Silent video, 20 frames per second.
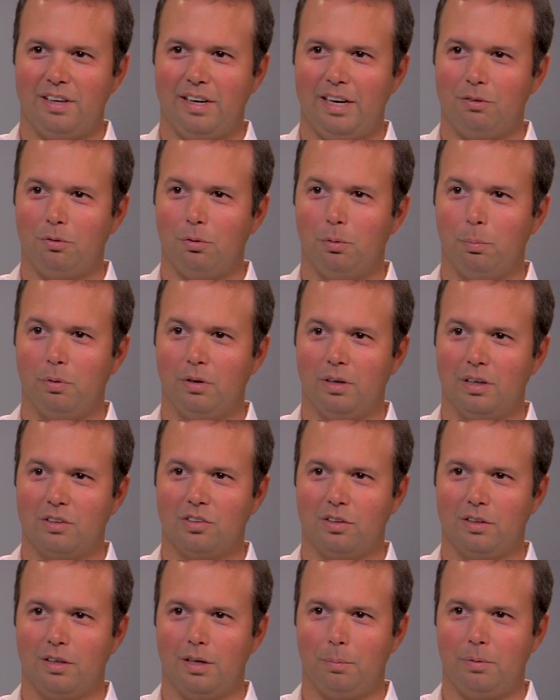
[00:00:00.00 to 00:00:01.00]
out to a
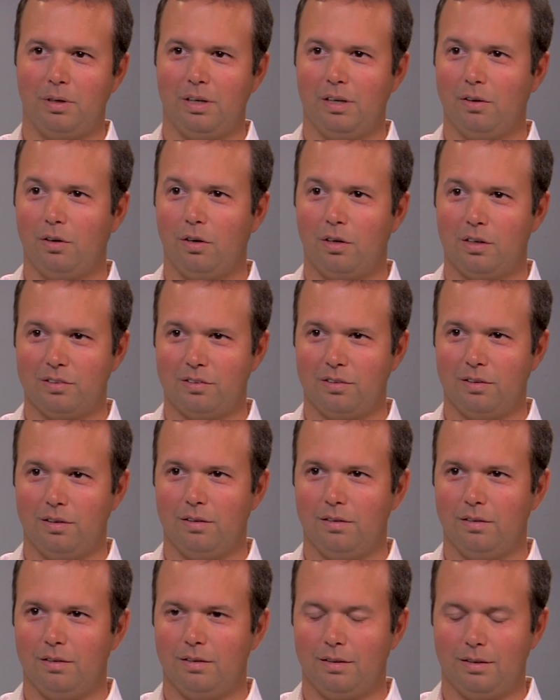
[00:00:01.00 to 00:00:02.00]
production company in
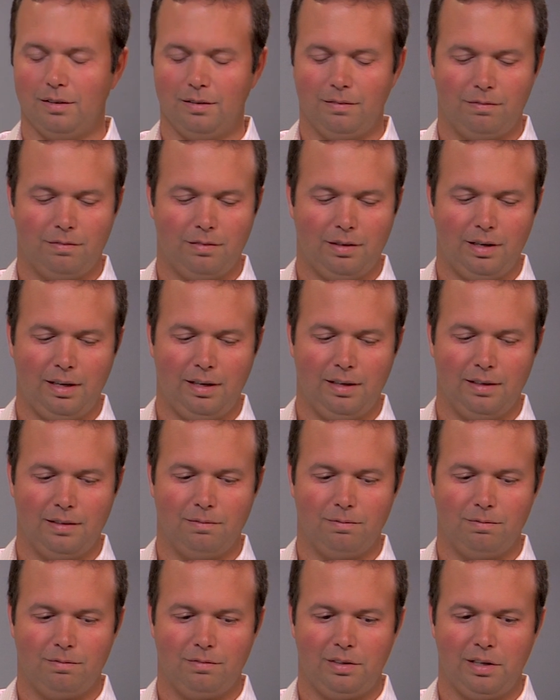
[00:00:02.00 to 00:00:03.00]
Austin
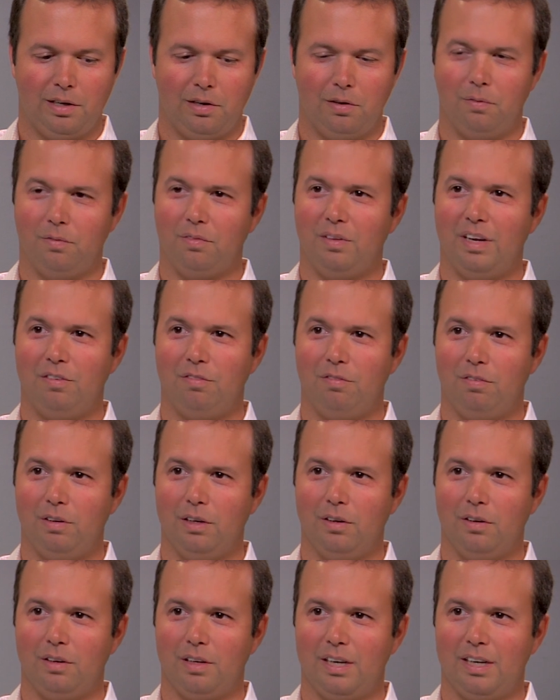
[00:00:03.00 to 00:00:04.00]
and, you know, they
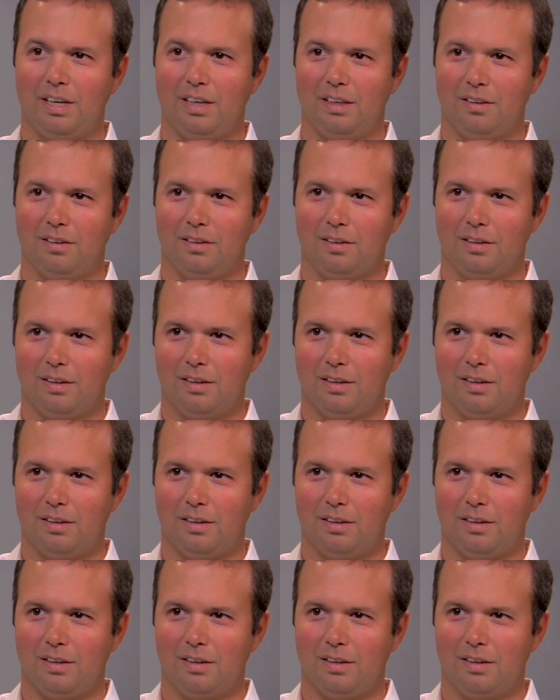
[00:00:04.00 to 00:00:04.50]
feel like,